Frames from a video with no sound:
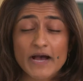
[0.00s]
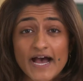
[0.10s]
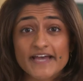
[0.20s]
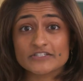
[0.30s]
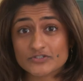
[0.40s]

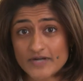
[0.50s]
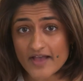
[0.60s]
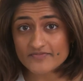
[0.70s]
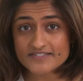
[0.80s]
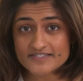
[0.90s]
behind
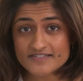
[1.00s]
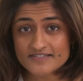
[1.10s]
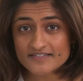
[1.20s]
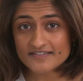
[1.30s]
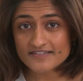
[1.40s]
graphs.
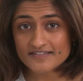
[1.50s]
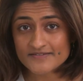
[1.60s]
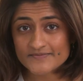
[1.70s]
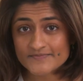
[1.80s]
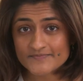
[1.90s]

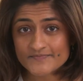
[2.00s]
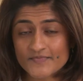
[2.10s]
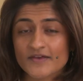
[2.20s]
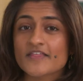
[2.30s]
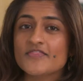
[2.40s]

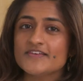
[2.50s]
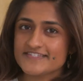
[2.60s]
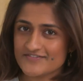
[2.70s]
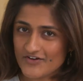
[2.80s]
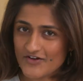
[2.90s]
This
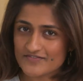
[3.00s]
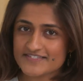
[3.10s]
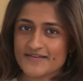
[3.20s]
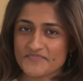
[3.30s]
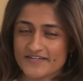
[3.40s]
involves
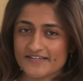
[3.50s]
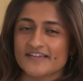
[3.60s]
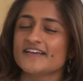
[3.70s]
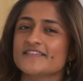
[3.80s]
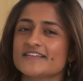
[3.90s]
something
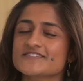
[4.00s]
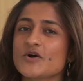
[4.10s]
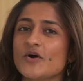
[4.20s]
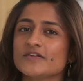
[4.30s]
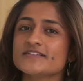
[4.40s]
that's
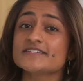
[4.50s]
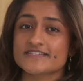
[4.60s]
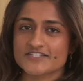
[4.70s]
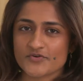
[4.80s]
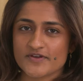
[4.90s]
called
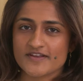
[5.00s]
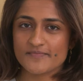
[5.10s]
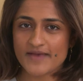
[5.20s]
discrete